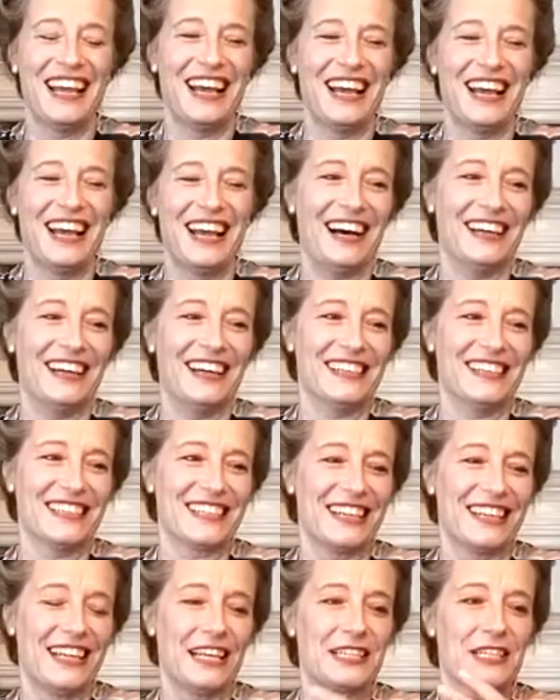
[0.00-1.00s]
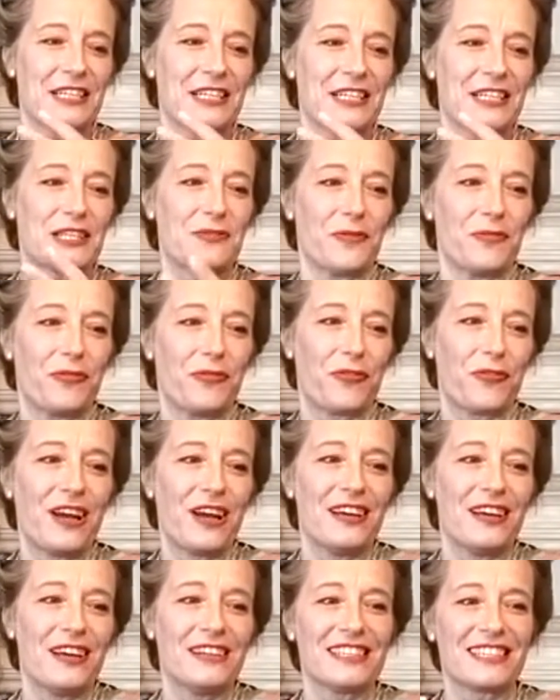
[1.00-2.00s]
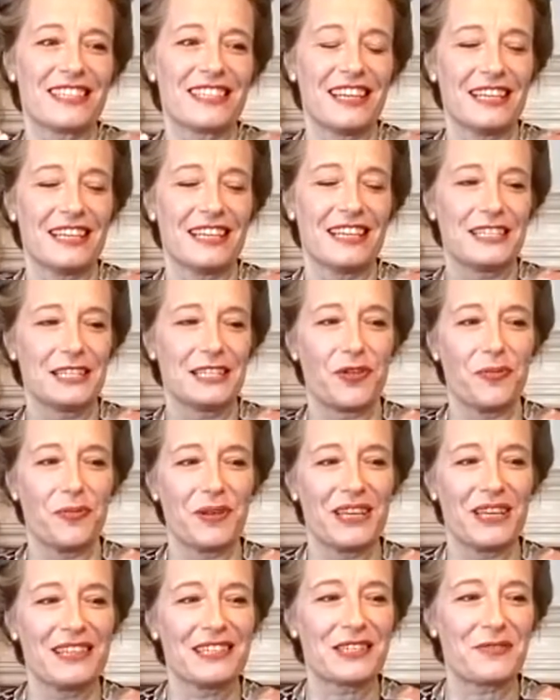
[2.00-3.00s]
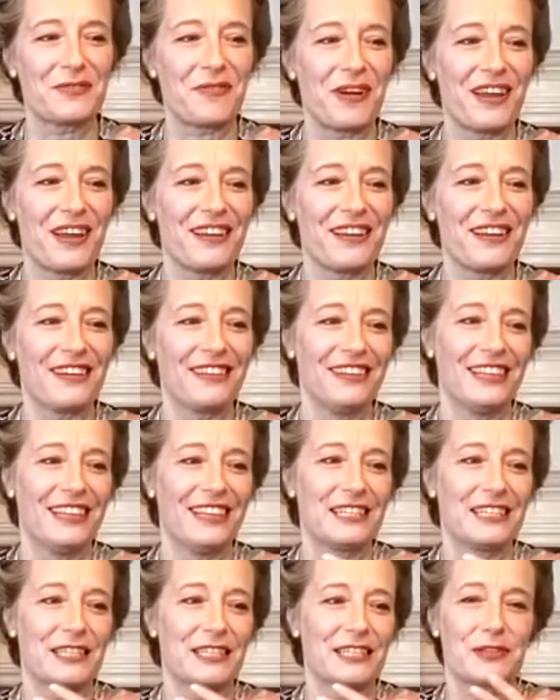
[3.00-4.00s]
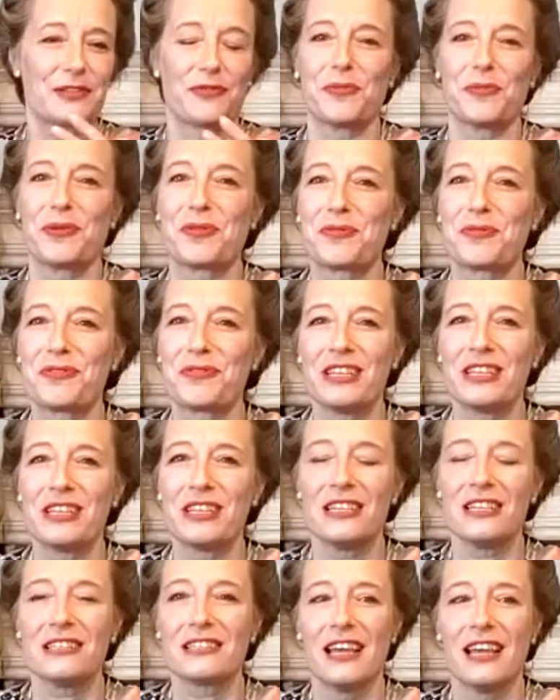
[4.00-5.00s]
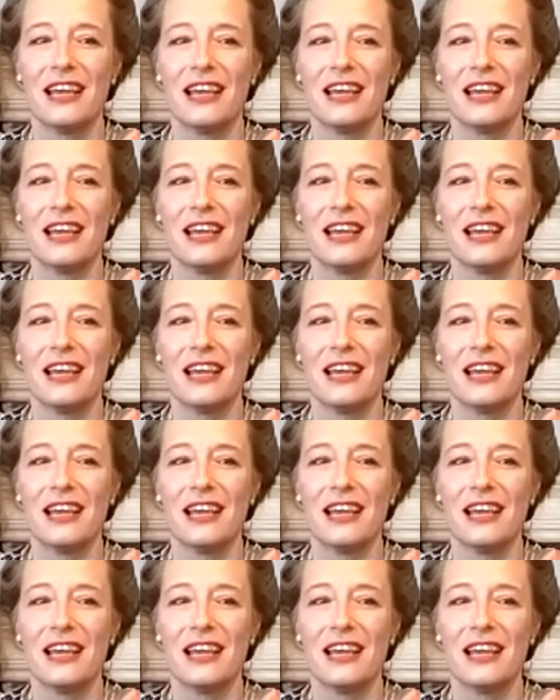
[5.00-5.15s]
And letters from France, letters from Israel, letters from Greece.